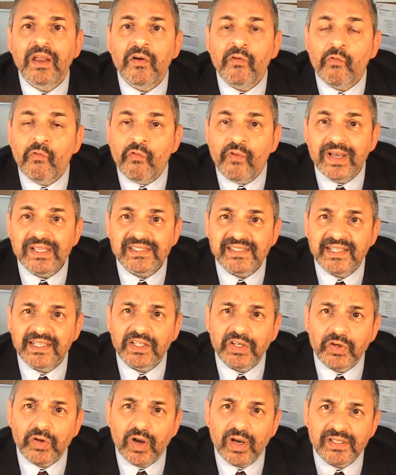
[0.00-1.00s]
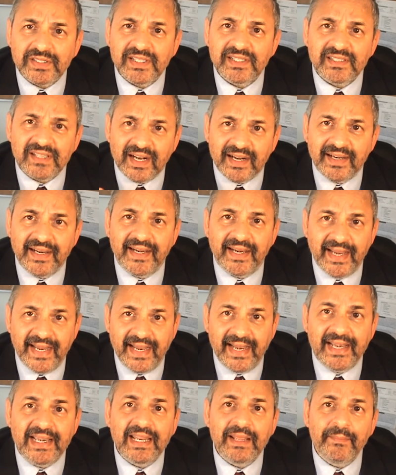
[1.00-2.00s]
Once it crosses
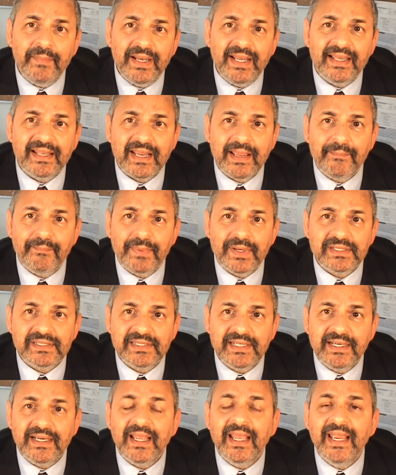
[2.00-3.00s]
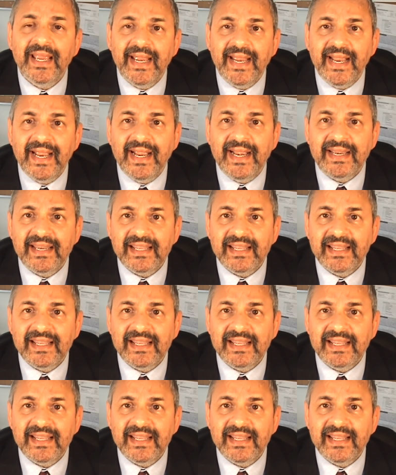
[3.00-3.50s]
180 milligram percent, it